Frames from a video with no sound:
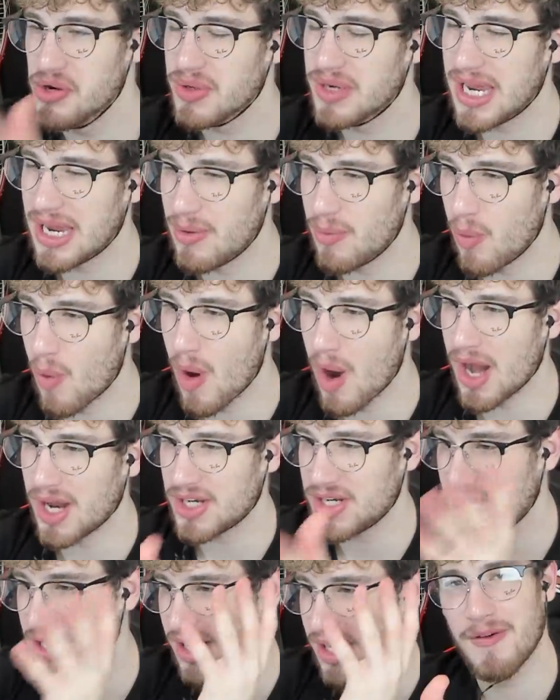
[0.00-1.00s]
you can
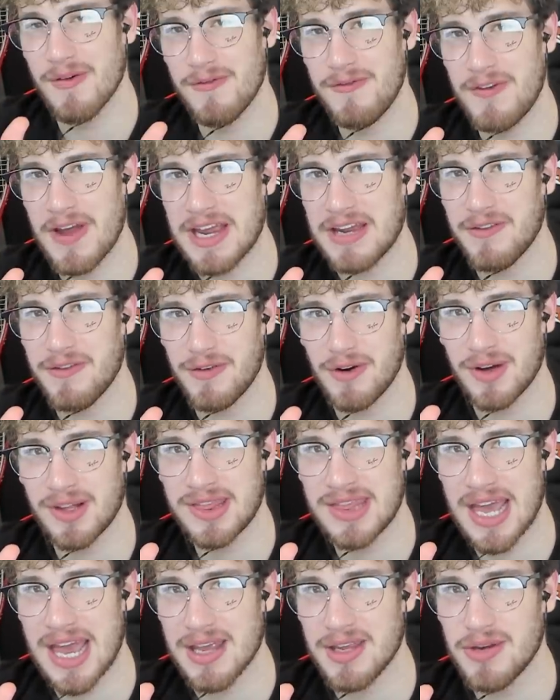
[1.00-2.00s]
wash a fake
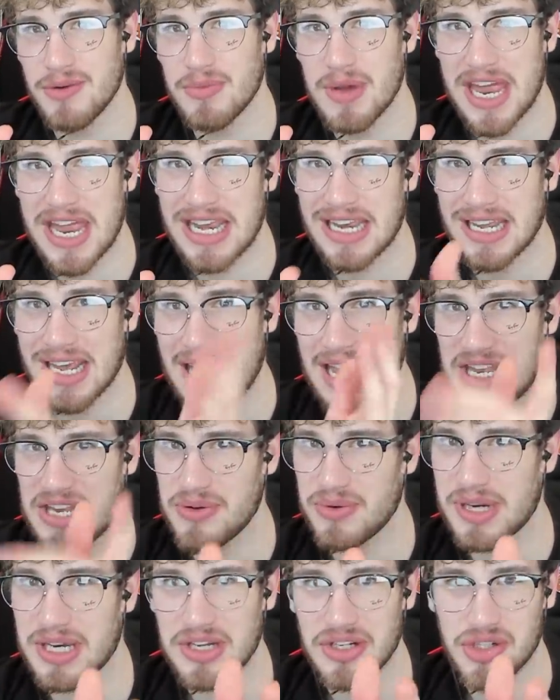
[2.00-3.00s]
foot that you made
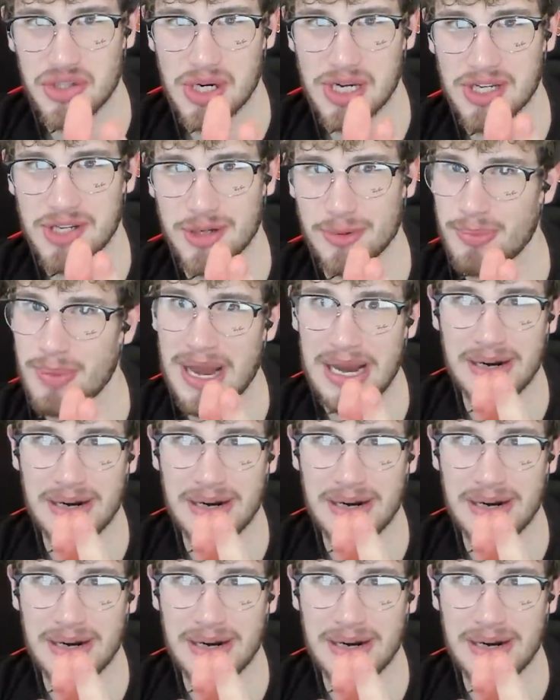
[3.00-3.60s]
and you can trick your